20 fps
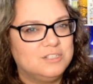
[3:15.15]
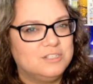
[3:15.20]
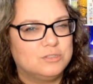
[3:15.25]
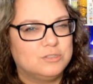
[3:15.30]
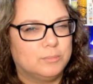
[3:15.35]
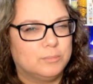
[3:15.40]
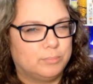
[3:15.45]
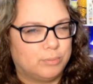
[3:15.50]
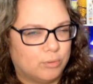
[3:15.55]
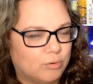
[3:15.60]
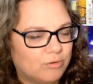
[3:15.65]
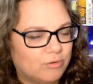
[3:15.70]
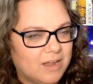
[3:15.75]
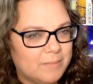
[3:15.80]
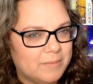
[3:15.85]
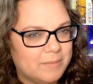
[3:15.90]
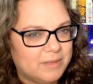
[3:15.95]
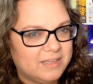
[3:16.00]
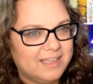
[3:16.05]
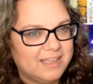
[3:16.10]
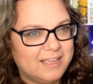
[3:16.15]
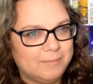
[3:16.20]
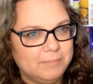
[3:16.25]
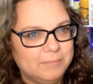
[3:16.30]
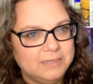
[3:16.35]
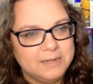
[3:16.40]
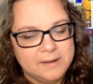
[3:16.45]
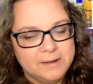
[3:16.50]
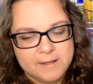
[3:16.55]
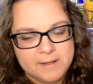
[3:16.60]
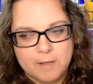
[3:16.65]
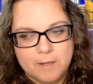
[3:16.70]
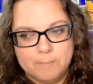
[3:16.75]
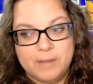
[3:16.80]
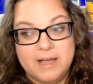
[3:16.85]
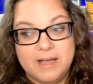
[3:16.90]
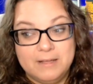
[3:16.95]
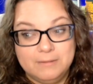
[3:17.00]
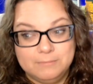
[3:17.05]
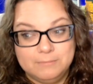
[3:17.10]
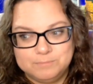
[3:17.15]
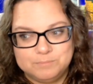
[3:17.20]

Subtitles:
So it's a programming game, but